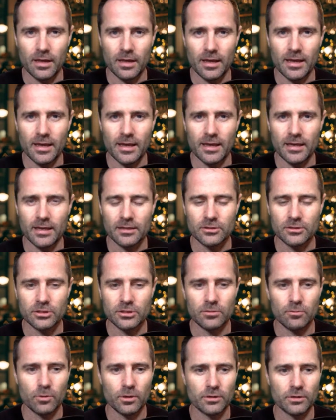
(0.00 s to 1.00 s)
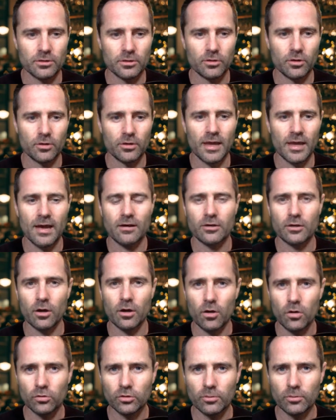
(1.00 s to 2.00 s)
And she wanted to know, how can
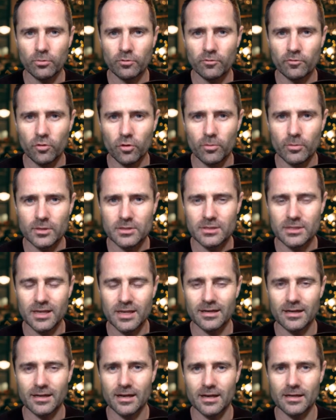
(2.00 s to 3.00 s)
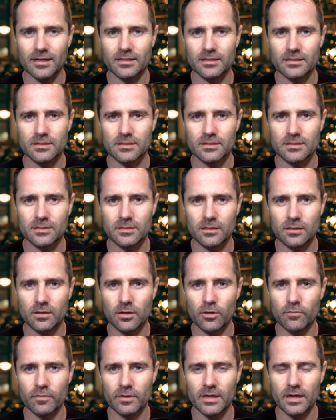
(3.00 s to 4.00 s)
older performers and artists
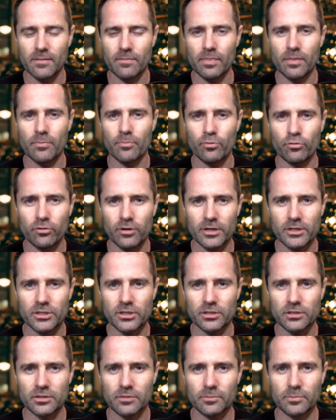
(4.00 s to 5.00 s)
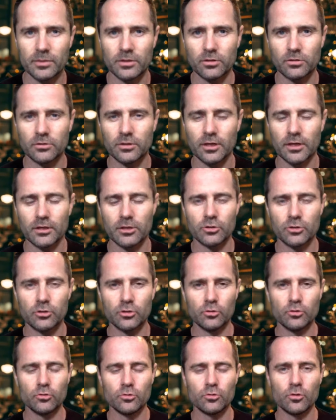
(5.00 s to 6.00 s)
overcome the pressure to build a
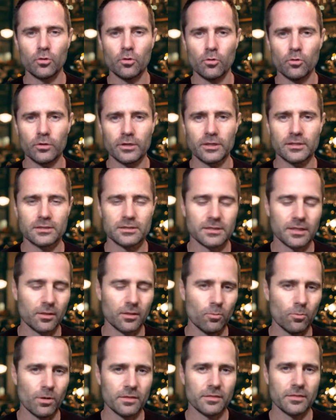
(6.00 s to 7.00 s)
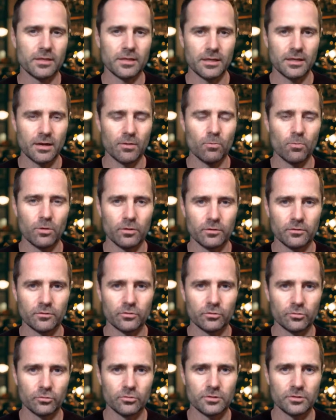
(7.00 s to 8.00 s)
new audience? And the one thing I want
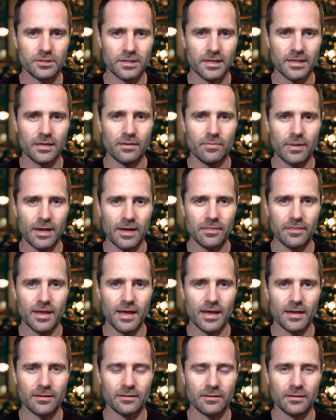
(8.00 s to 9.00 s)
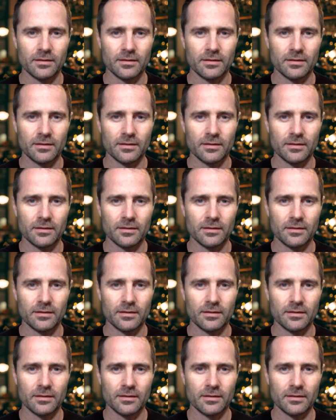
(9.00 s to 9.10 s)
to say about that